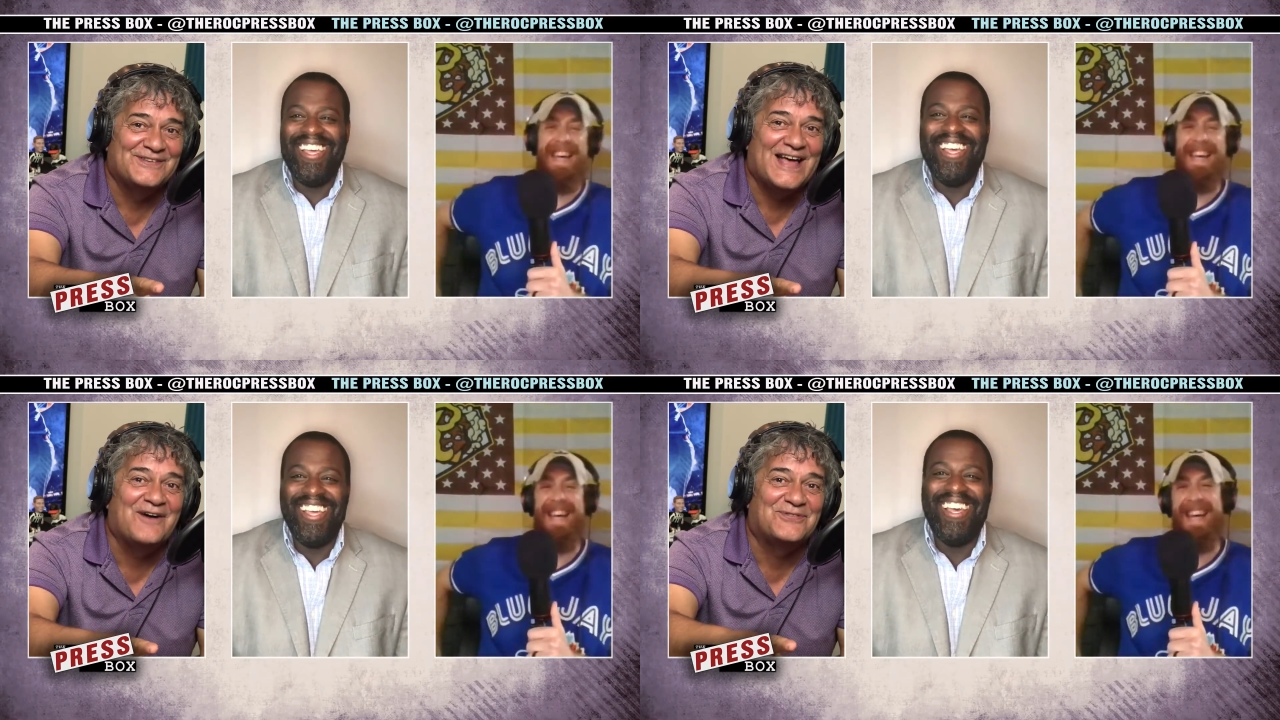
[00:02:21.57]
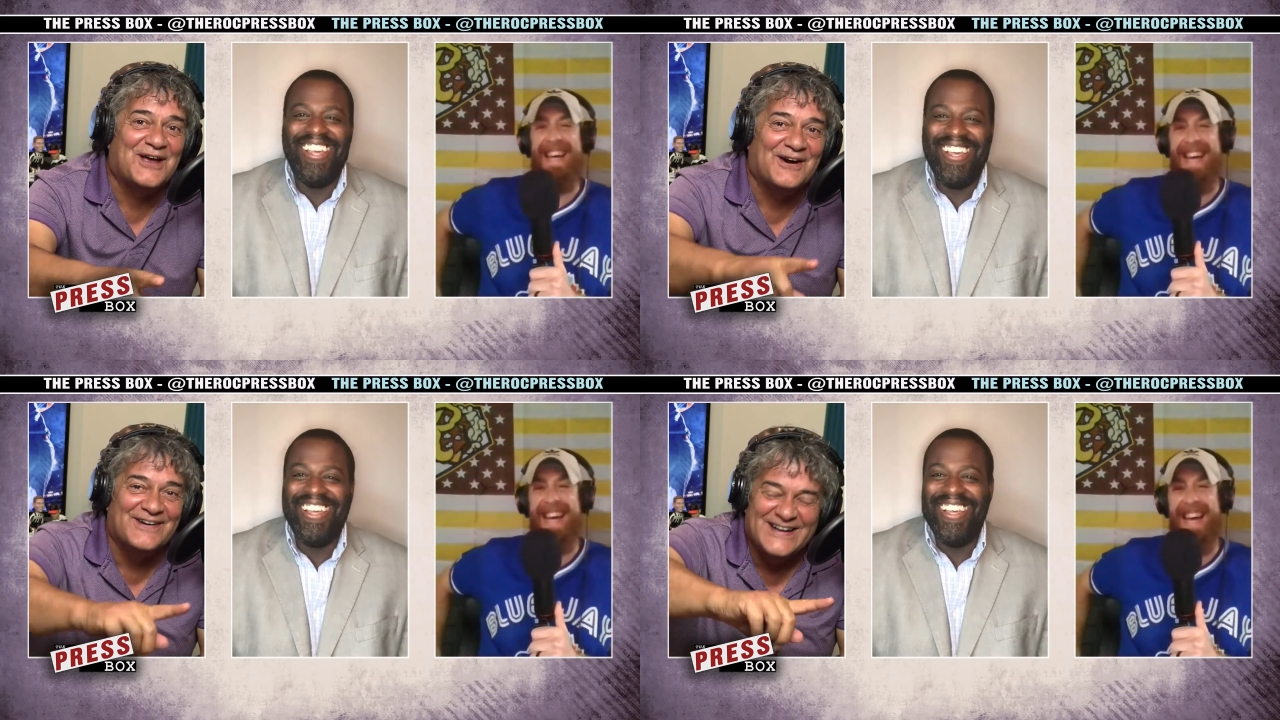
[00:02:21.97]
Speaker 1: was out
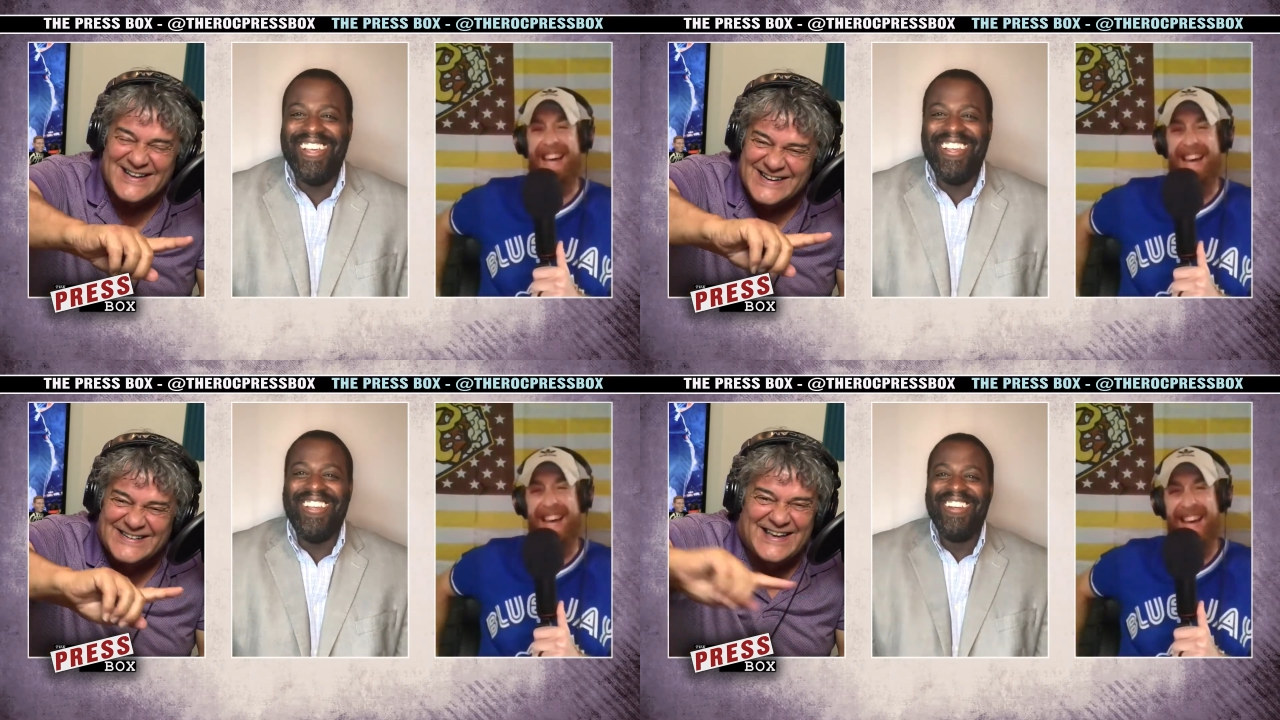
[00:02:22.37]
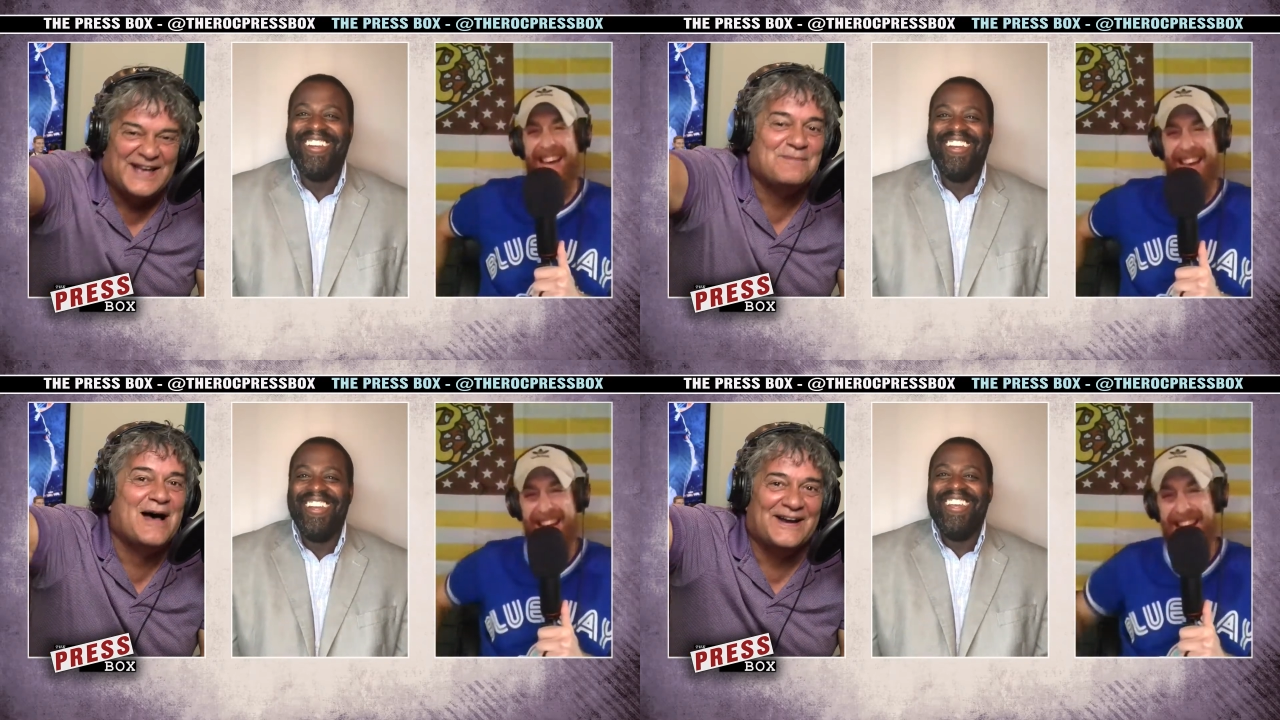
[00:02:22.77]
there.
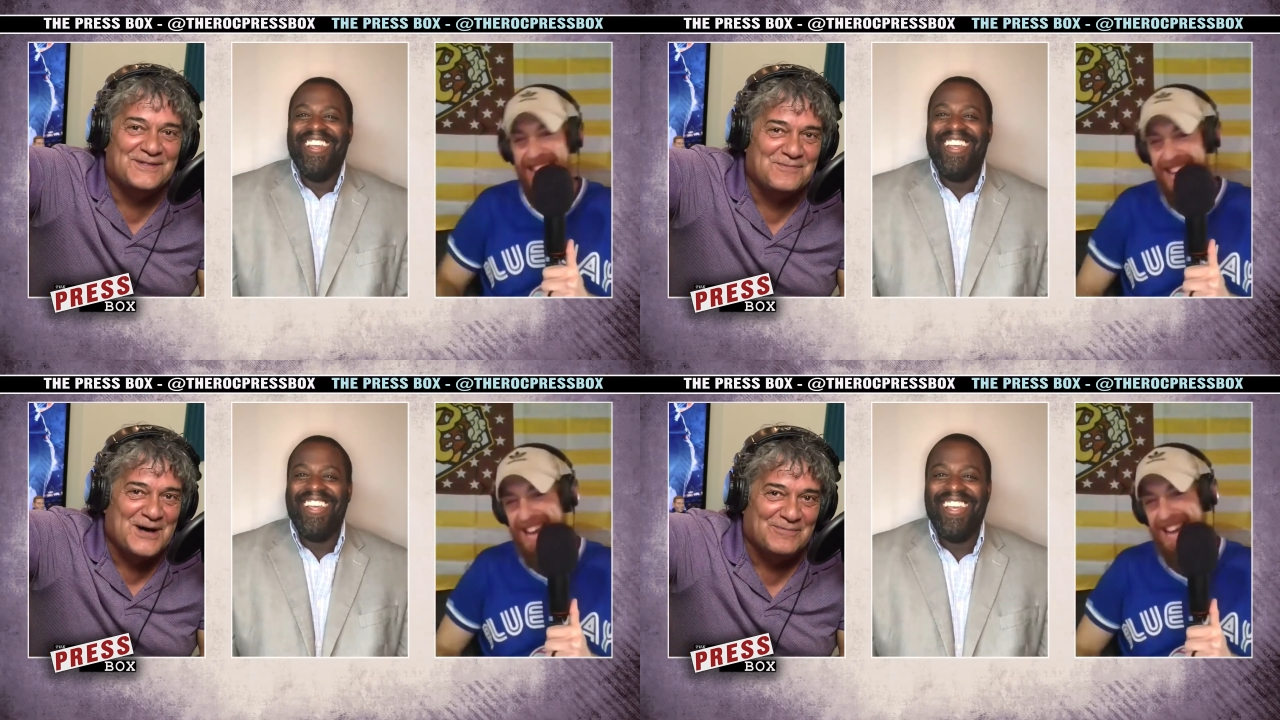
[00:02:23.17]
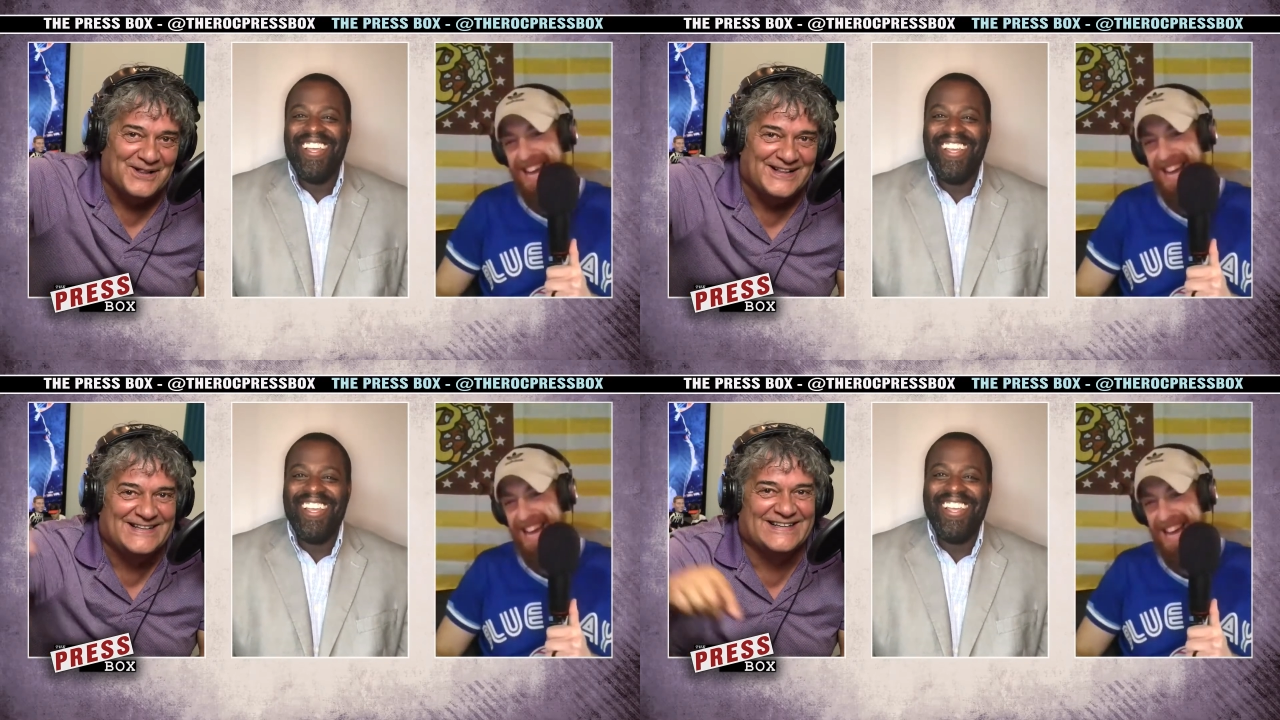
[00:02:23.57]
Get him out of the
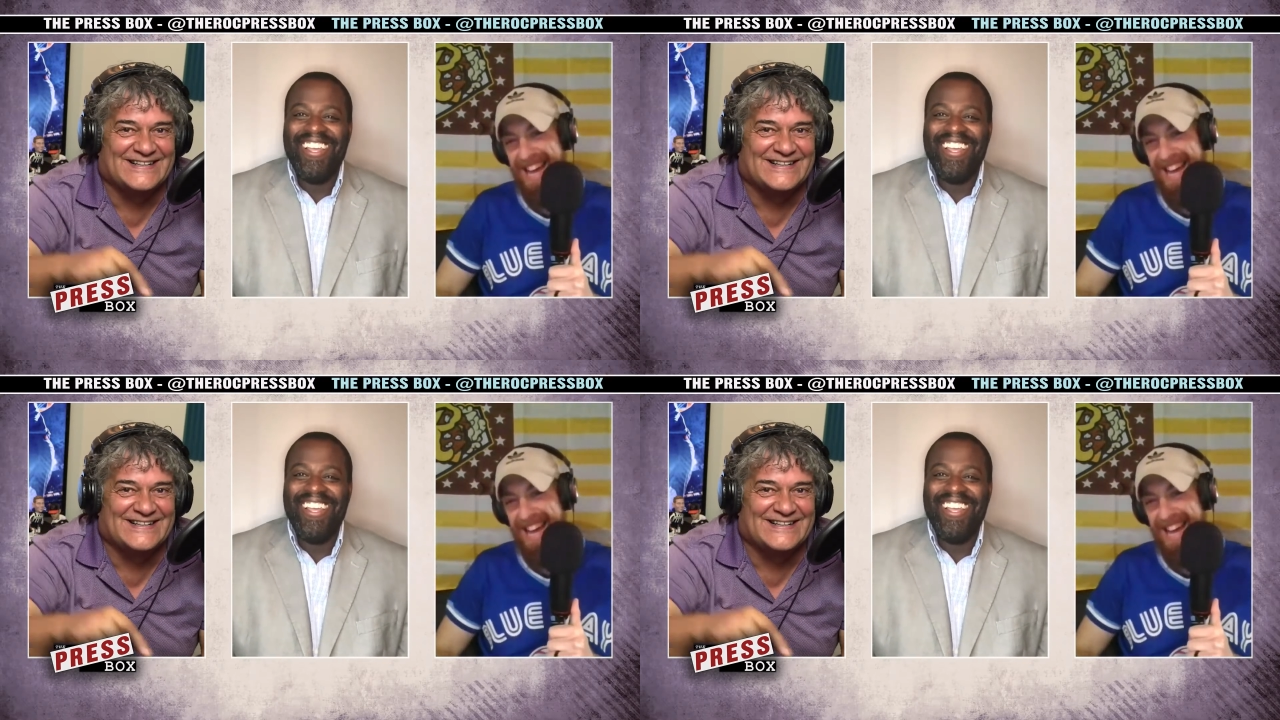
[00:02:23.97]
bubble."